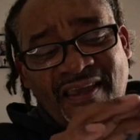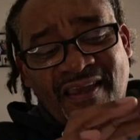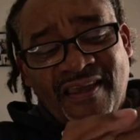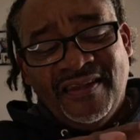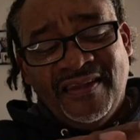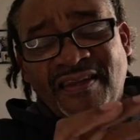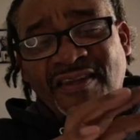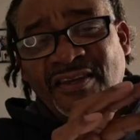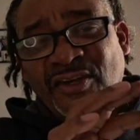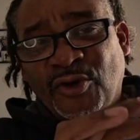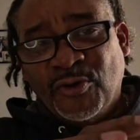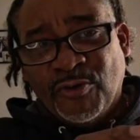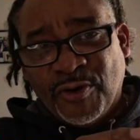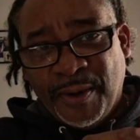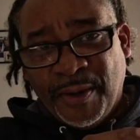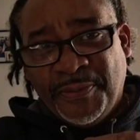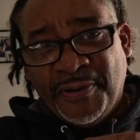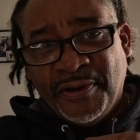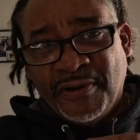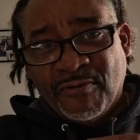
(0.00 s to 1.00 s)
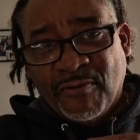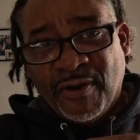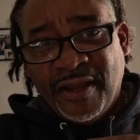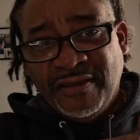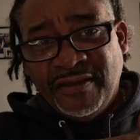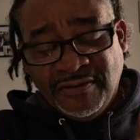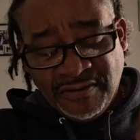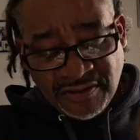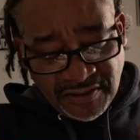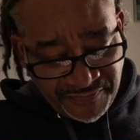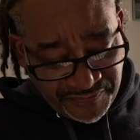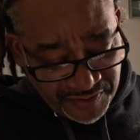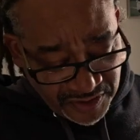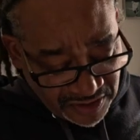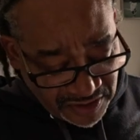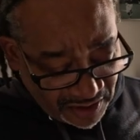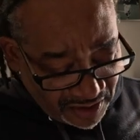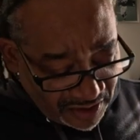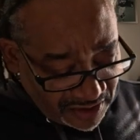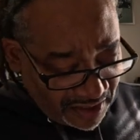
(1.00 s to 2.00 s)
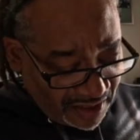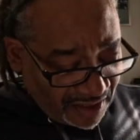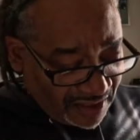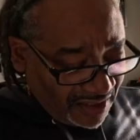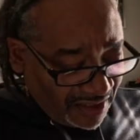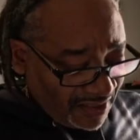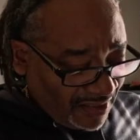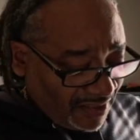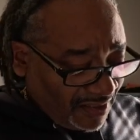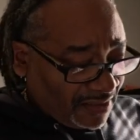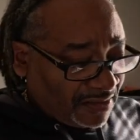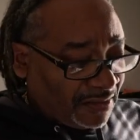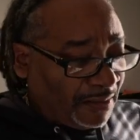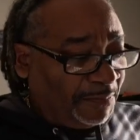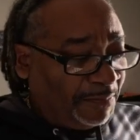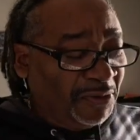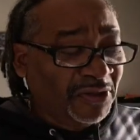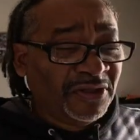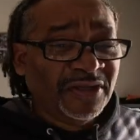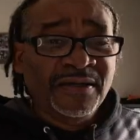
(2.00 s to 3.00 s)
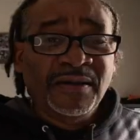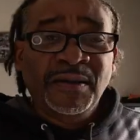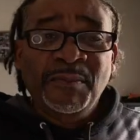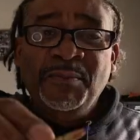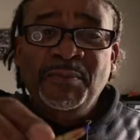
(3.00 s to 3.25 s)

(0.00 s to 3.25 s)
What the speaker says: and in the grip, right? To facilitate the bullet,